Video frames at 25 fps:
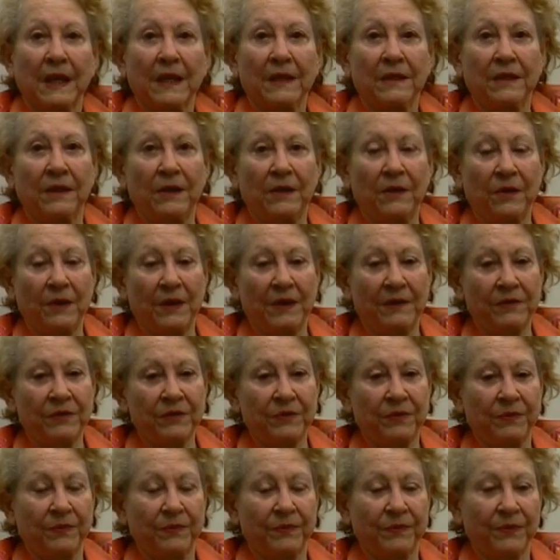Or? No, I
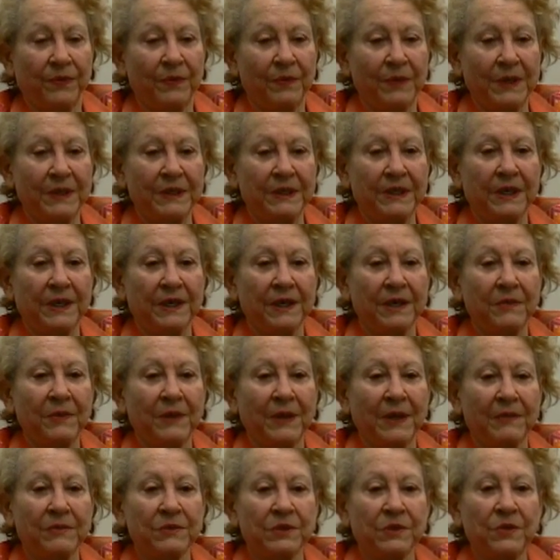was from Kentucky,
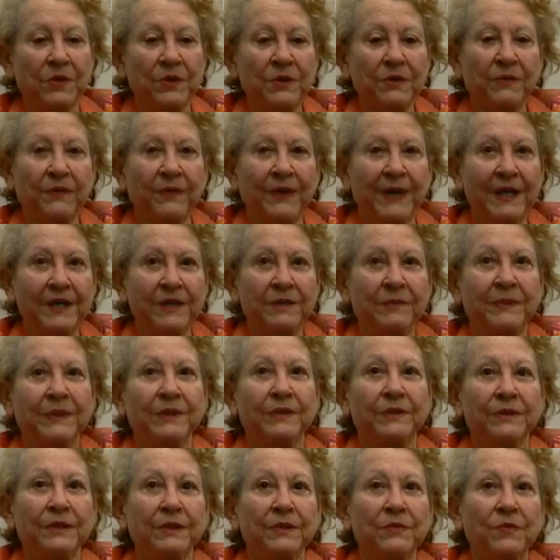but I was going to
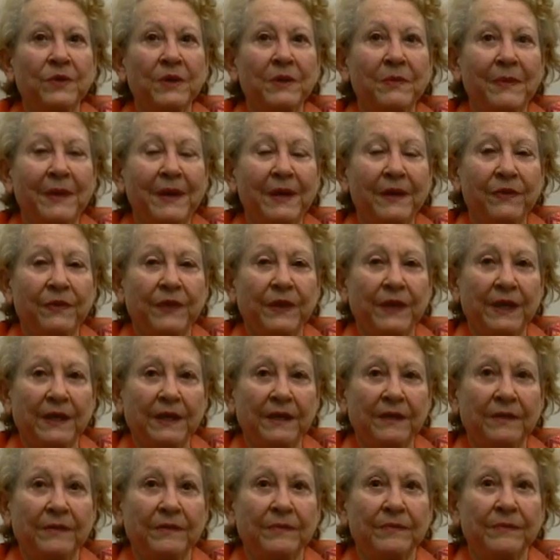Vanderbilt, and we met
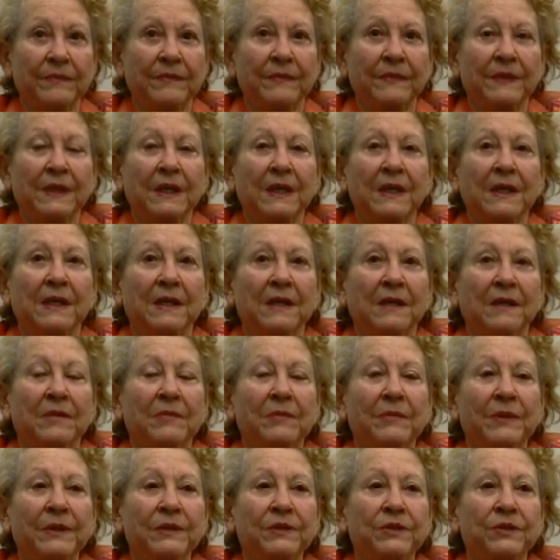there.
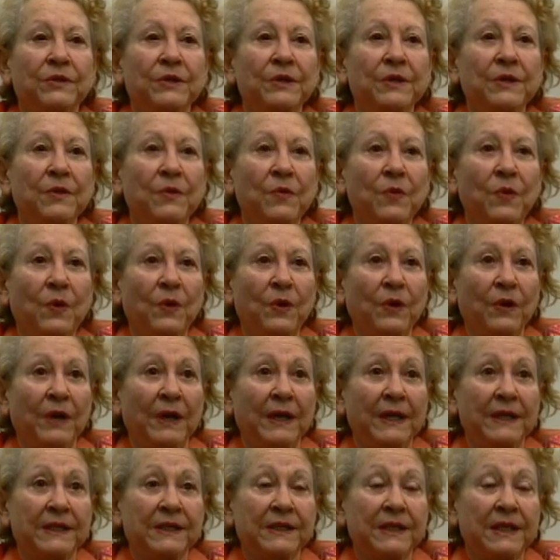But during the war,
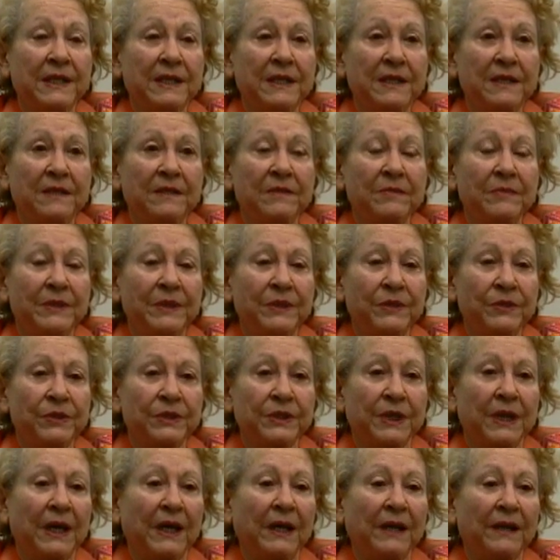I stayed at Mills
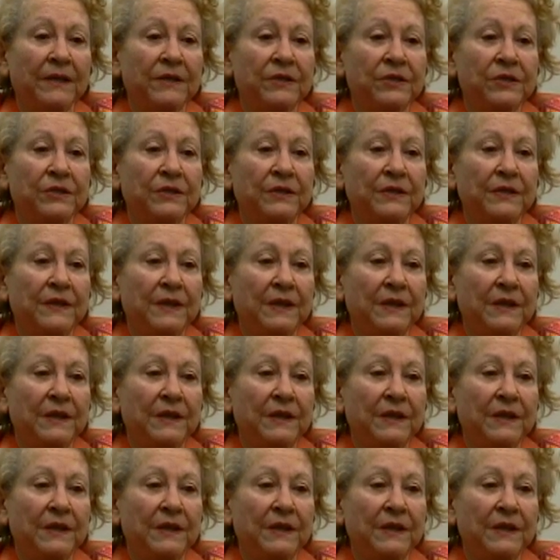College and